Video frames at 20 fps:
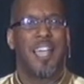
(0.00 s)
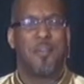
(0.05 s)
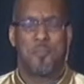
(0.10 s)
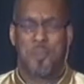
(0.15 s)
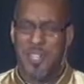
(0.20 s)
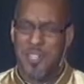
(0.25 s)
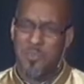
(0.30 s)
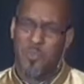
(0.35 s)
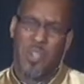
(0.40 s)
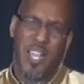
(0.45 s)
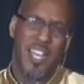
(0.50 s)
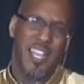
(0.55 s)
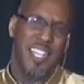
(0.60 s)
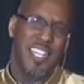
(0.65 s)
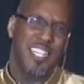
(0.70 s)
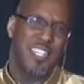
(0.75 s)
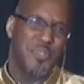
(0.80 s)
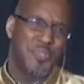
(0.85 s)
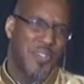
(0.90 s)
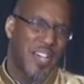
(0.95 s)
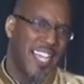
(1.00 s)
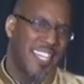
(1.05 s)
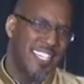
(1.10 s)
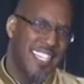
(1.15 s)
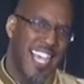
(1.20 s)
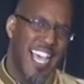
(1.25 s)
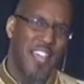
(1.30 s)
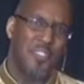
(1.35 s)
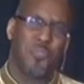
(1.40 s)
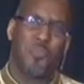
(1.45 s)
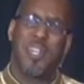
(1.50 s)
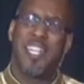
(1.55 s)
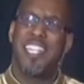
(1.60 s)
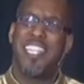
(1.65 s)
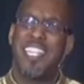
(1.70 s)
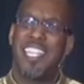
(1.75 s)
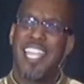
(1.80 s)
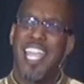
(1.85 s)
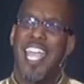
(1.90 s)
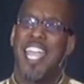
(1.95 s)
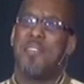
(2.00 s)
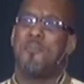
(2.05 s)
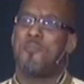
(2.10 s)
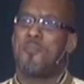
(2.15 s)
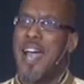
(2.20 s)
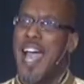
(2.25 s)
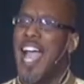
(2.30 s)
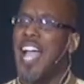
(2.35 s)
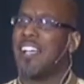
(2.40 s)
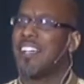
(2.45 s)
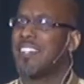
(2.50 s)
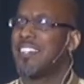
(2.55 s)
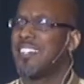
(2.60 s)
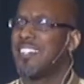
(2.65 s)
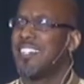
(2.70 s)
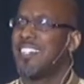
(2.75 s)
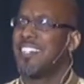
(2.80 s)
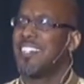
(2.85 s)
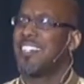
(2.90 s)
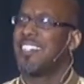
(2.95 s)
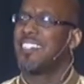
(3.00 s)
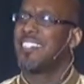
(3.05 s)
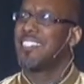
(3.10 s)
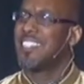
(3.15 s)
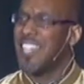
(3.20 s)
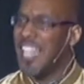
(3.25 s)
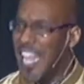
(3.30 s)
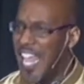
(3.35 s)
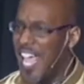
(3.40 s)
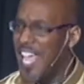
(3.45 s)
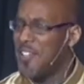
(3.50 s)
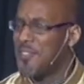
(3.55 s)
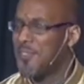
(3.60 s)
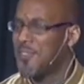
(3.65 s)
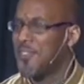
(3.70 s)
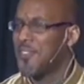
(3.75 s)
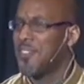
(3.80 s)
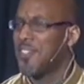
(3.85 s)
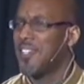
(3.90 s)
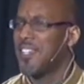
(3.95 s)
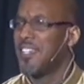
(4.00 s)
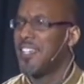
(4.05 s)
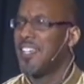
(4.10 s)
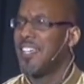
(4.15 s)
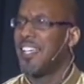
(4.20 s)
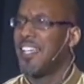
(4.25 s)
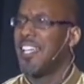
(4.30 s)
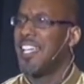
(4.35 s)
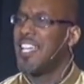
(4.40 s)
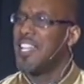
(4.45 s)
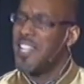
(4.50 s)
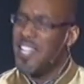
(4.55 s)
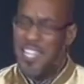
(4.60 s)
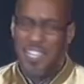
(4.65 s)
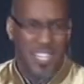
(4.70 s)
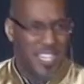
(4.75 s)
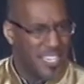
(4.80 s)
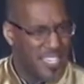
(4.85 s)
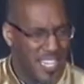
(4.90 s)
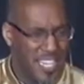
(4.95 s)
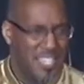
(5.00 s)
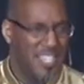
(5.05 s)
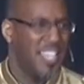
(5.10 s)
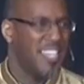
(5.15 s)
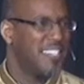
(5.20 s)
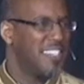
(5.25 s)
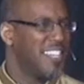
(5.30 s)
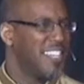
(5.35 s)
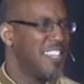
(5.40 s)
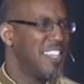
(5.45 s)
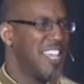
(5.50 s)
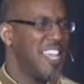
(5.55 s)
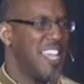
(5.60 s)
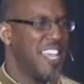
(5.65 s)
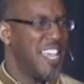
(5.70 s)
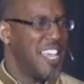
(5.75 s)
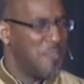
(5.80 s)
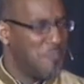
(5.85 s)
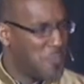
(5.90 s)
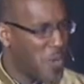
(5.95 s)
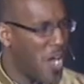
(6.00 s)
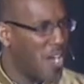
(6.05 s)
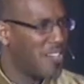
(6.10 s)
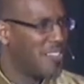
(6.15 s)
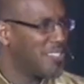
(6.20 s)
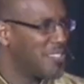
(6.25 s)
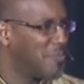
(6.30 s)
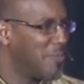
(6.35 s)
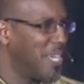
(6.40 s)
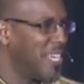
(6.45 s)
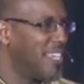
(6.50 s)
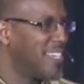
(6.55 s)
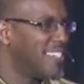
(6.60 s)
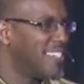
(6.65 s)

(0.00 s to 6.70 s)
But when he defied death, when he came back to life, it it it it it, it boggled me.